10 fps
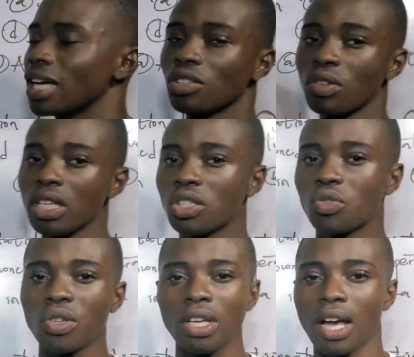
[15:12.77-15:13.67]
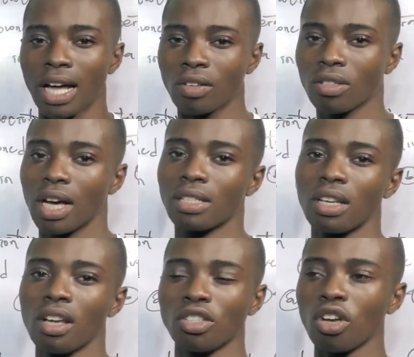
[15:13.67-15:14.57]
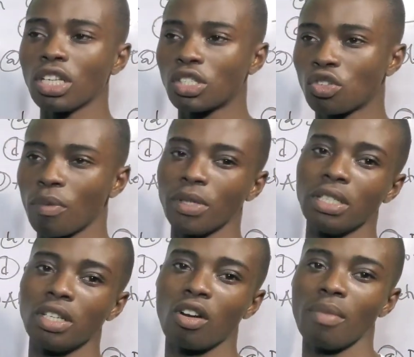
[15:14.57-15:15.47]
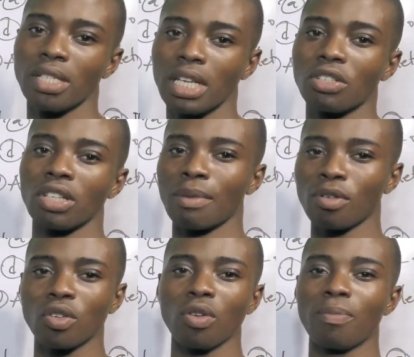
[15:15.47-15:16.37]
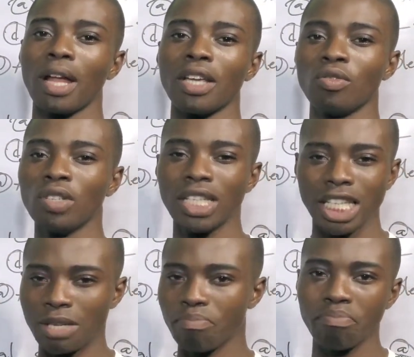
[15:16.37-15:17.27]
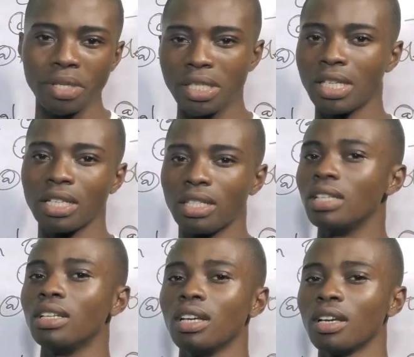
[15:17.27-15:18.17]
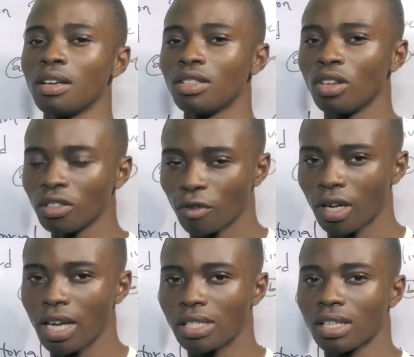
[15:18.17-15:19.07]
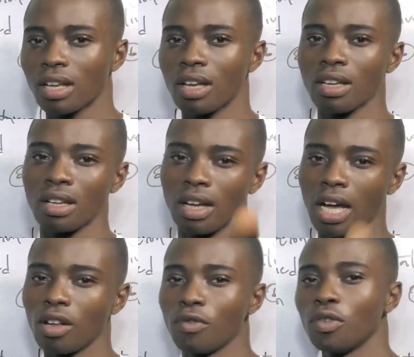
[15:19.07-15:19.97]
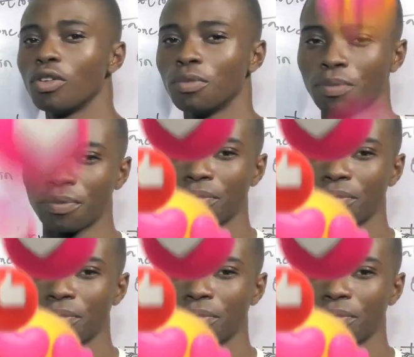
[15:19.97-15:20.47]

Delsu history and all that, just drop it in the comment section. I'm going to reply you immediately. Don't forget. I love you.